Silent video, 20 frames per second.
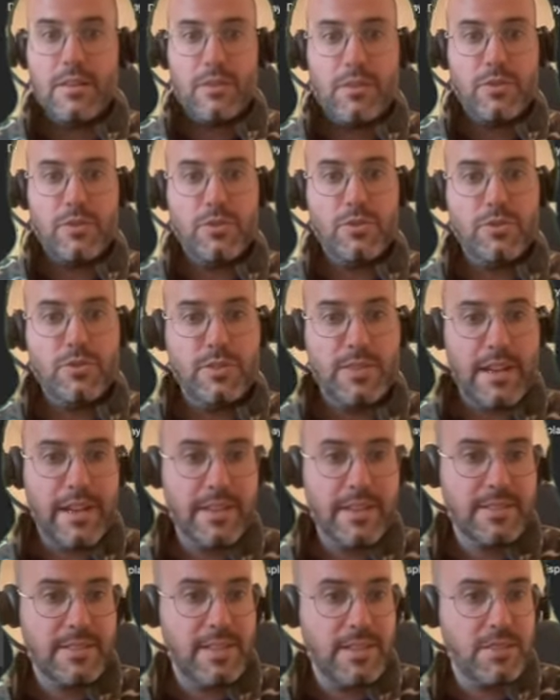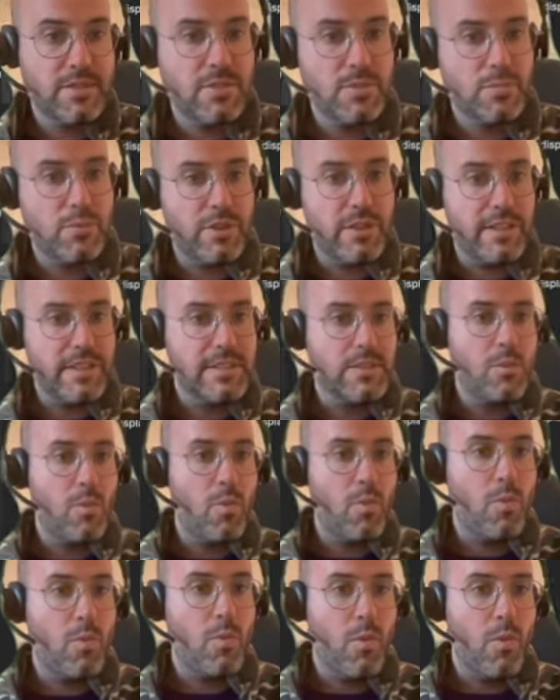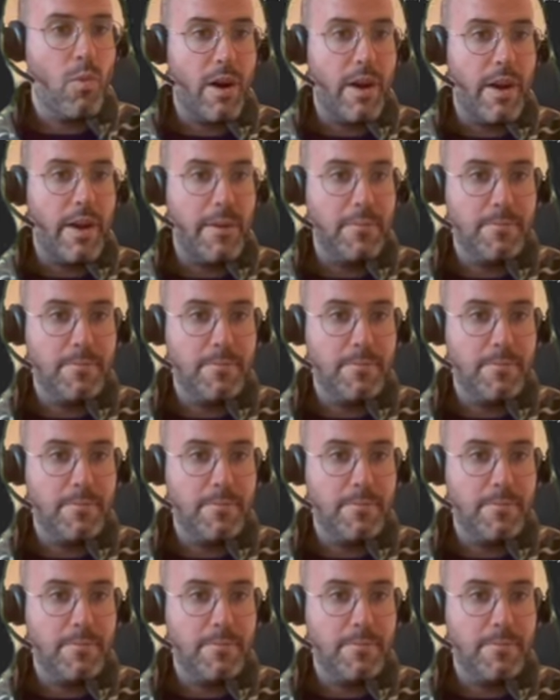use X test to predict Y.